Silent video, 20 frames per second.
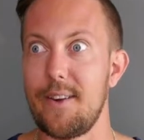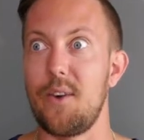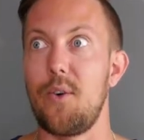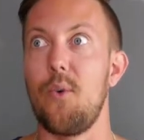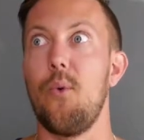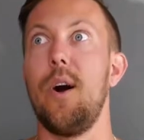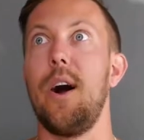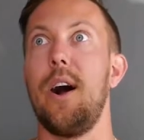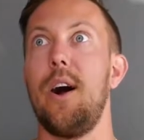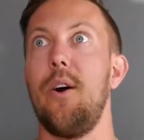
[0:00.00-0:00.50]

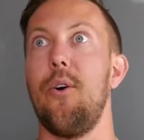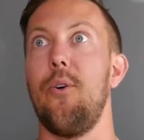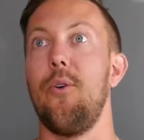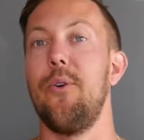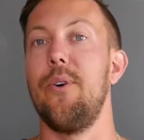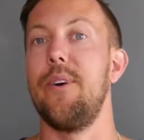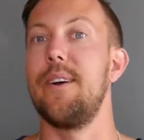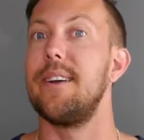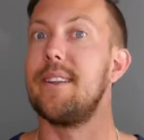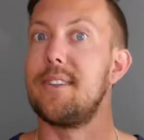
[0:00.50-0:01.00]

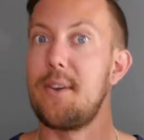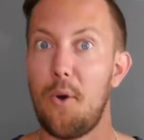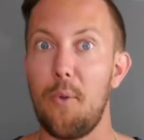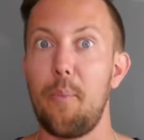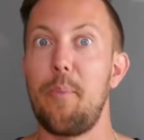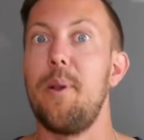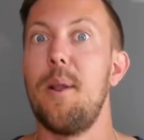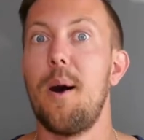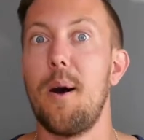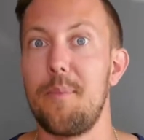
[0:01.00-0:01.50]
wow, it
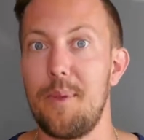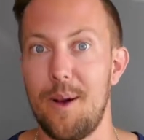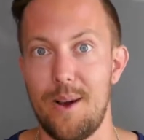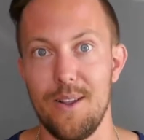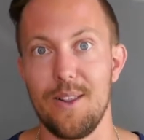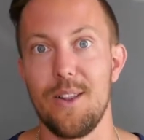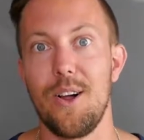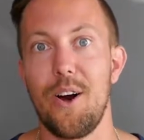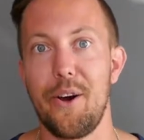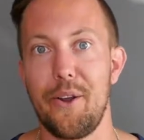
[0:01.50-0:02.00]
opened up a
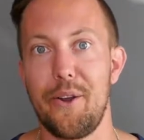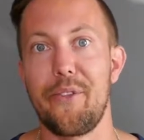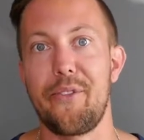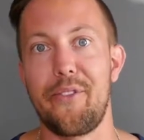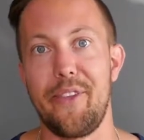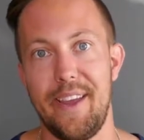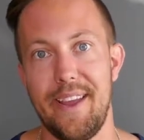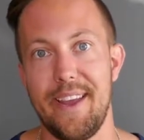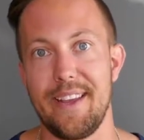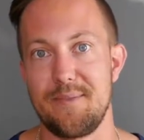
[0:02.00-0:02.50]
lot of
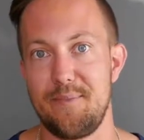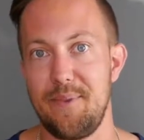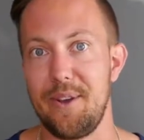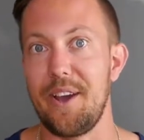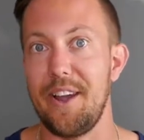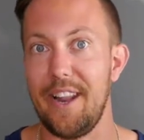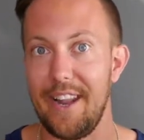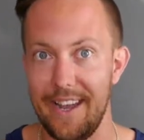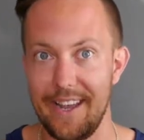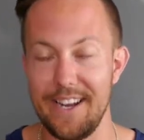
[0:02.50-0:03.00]
things
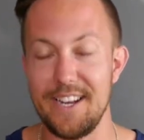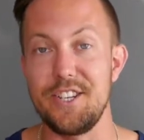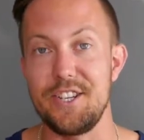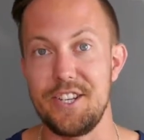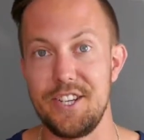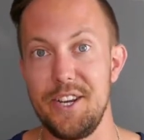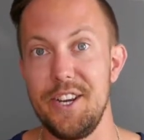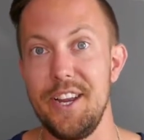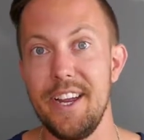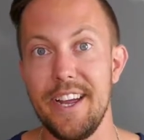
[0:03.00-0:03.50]
because
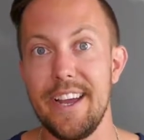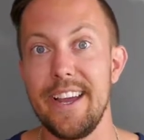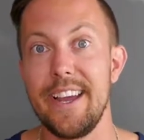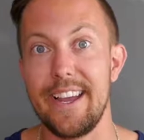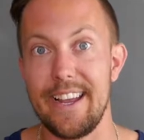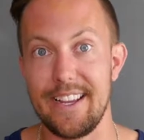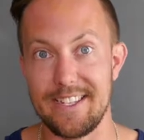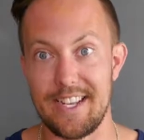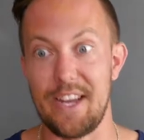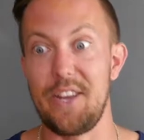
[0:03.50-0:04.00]
energy
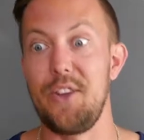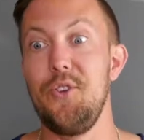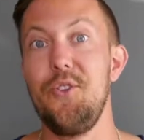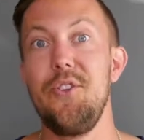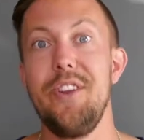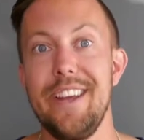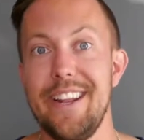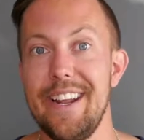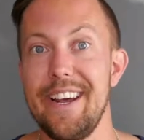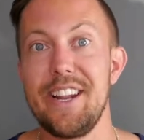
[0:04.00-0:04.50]
is like you
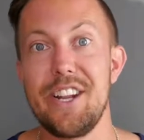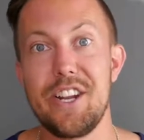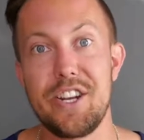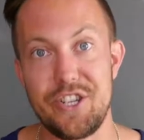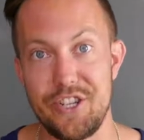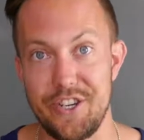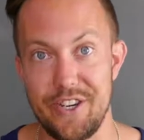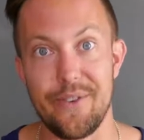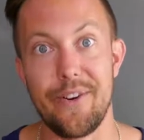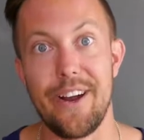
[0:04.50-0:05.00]
need
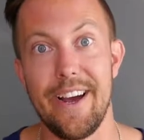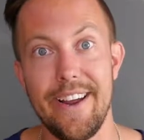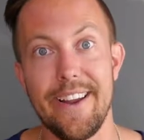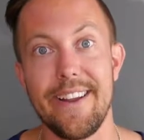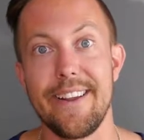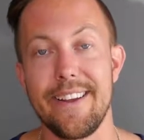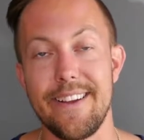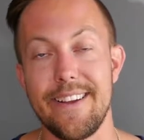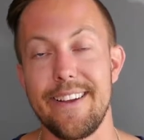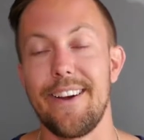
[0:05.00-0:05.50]
energy,
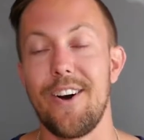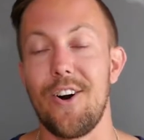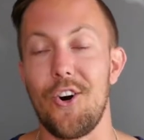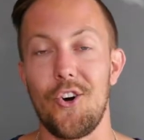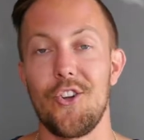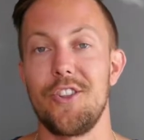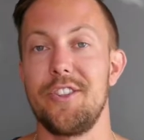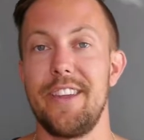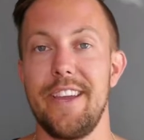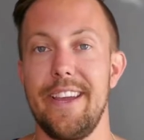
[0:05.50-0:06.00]
right?
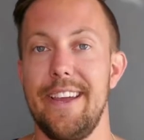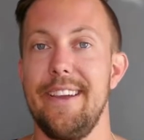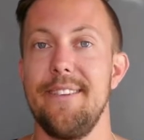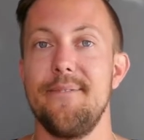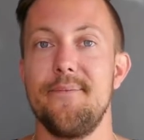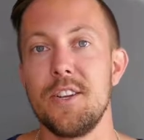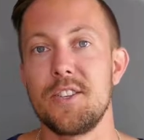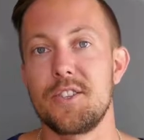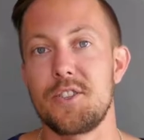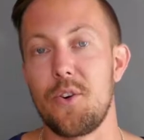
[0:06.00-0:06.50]
all day.
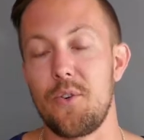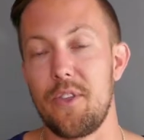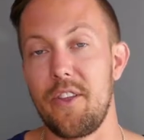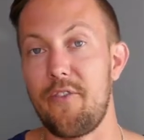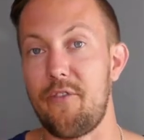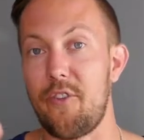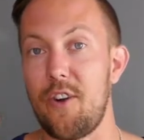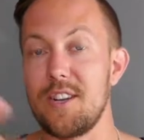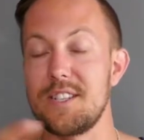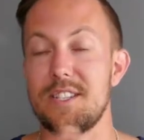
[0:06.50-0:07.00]
So the
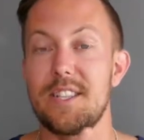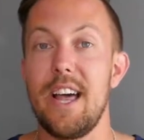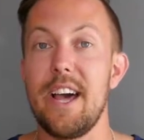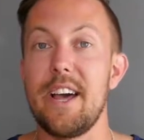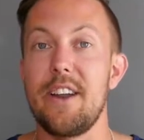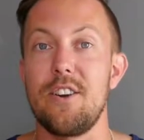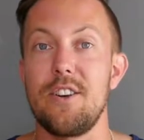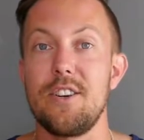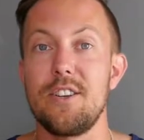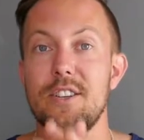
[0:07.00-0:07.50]
first
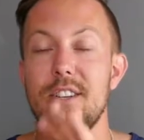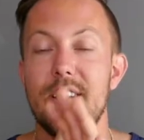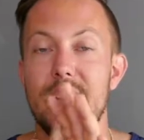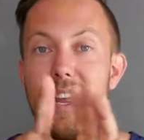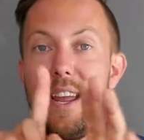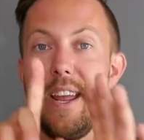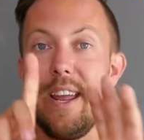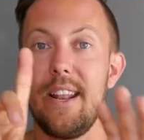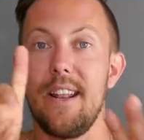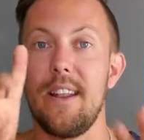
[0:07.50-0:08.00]
letter
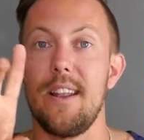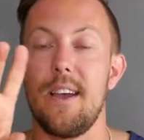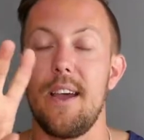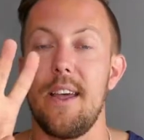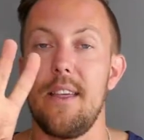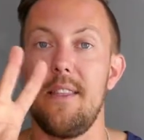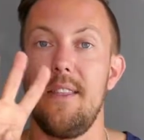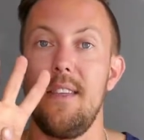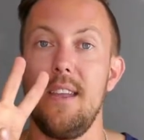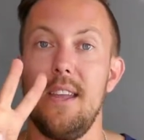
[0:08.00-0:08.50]

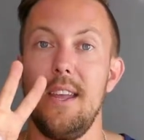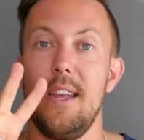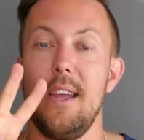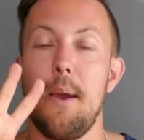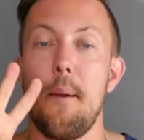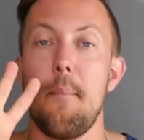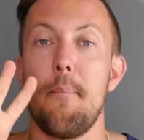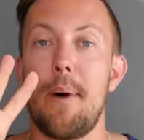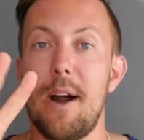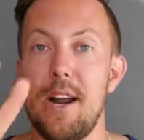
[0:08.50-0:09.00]
in the
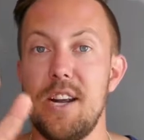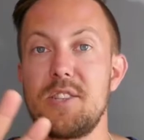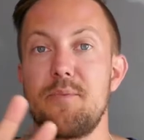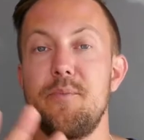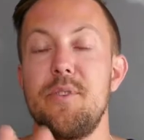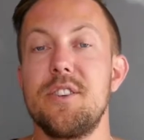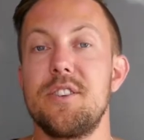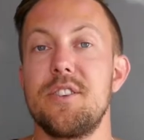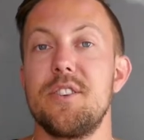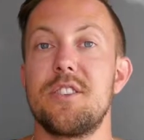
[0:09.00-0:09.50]

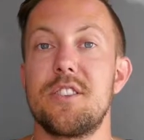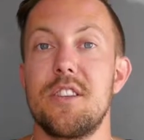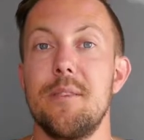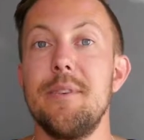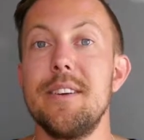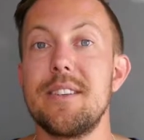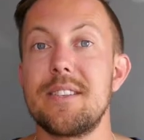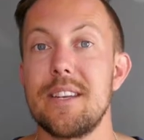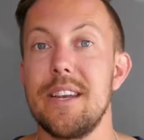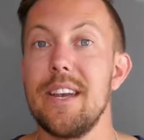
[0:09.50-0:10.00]
Myers-Briggs system
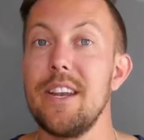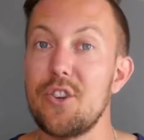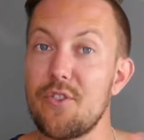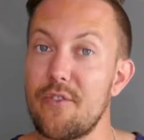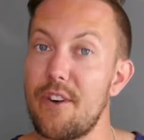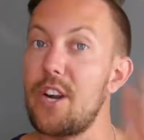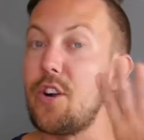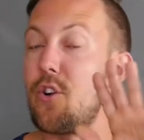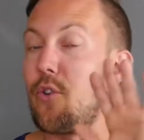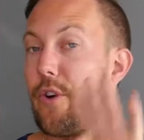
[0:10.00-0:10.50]
is
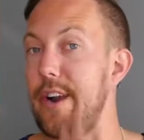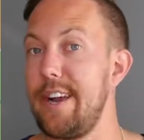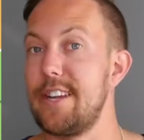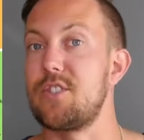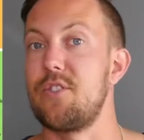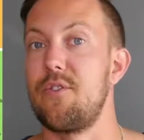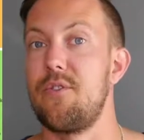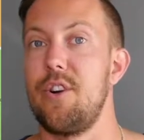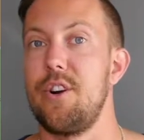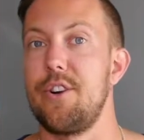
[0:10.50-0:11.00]
introvert or
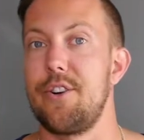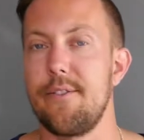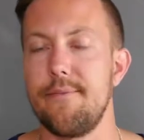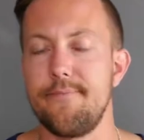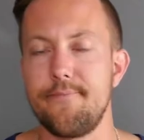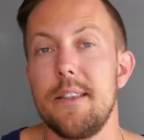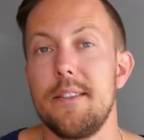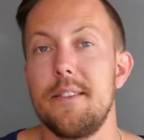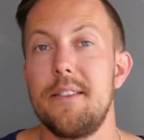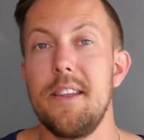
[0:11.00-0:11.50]
extrovert.
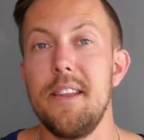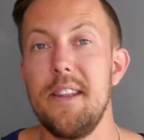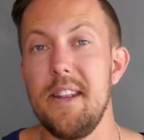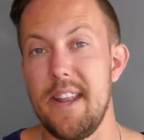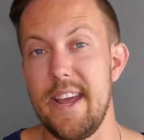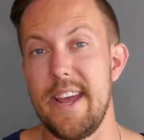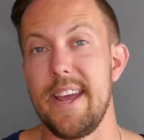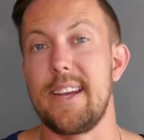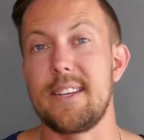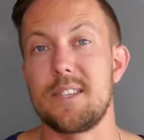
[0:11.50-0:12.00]
The
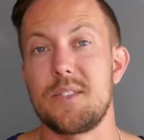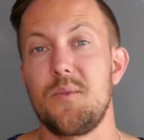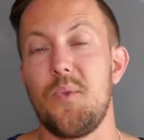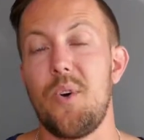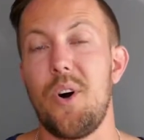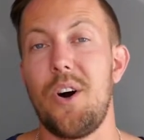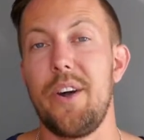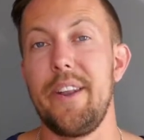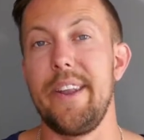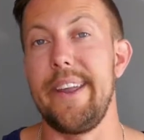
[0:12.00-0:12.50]
next
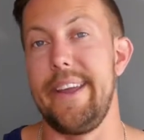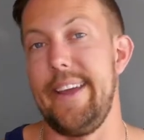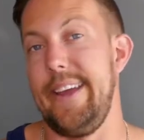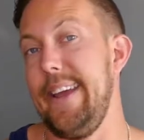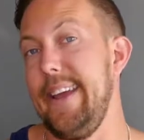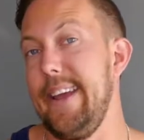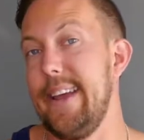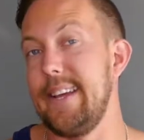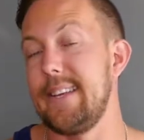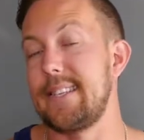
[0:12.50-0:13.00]
one
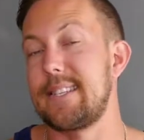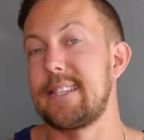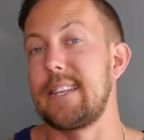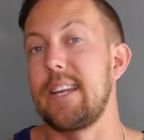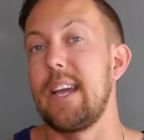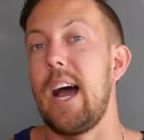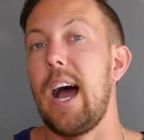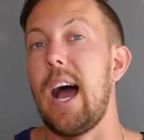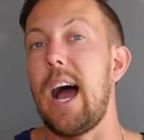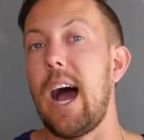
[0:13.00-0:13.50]
is
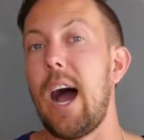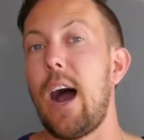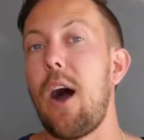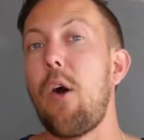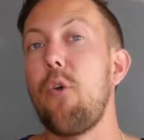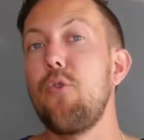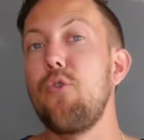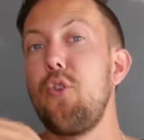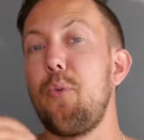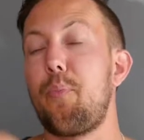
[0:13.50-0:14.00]

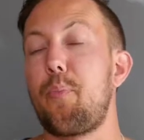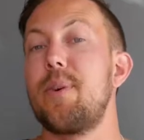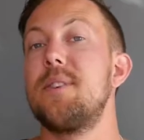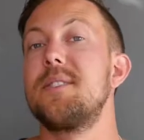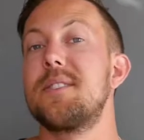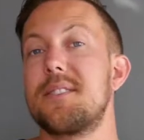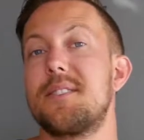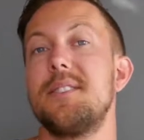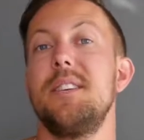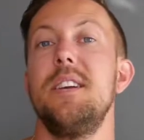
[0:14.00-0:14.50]
how you
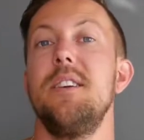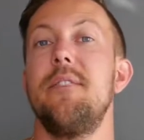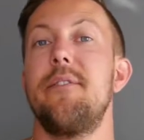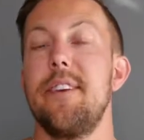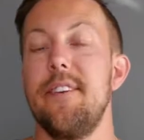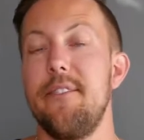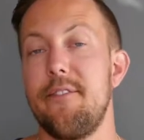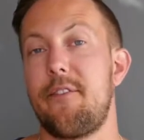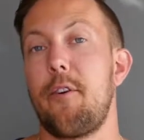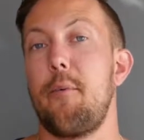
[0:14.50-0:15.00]
perceive
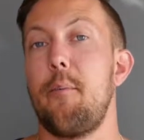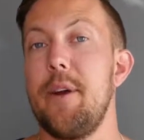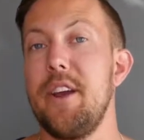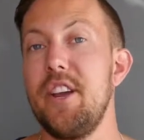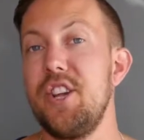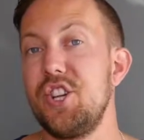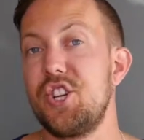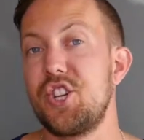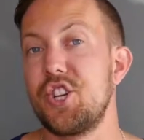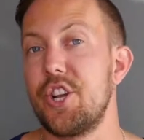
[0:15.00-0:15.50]

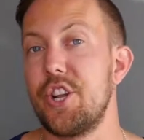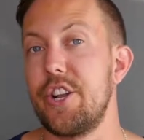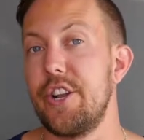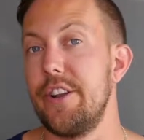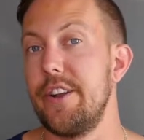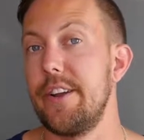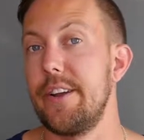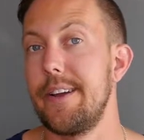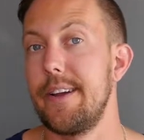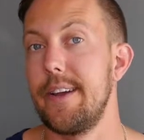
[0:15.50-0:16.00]

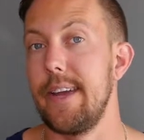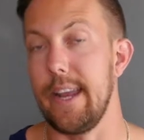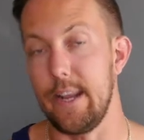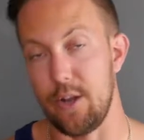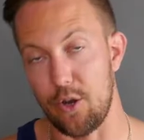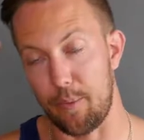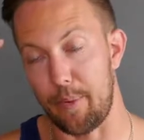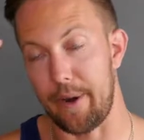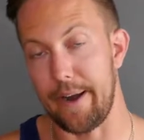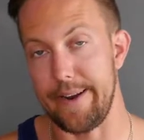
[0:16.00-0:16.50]
information in
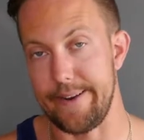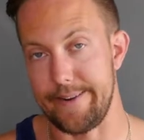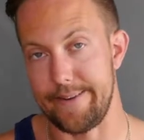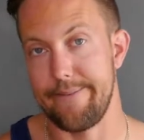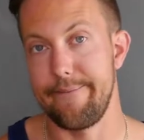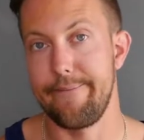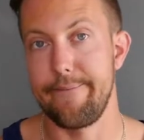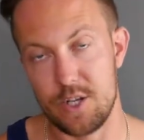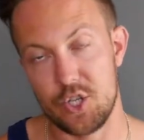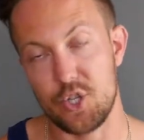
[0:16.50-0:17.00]
your brain,
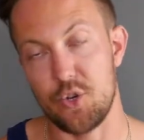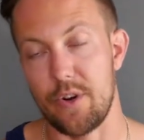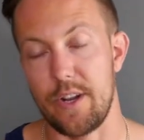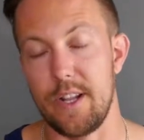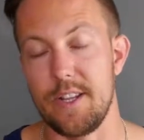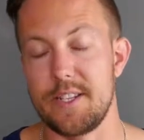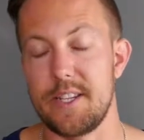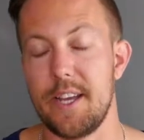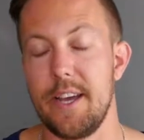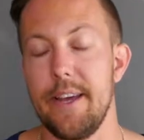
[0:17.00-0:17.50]

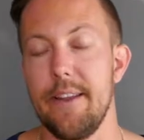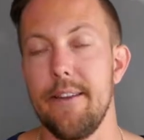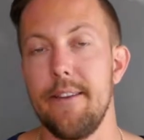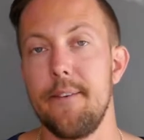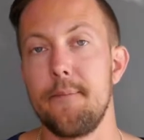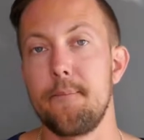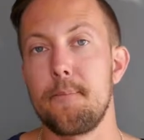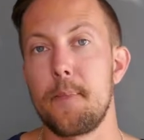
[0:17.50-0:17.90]
shortly said.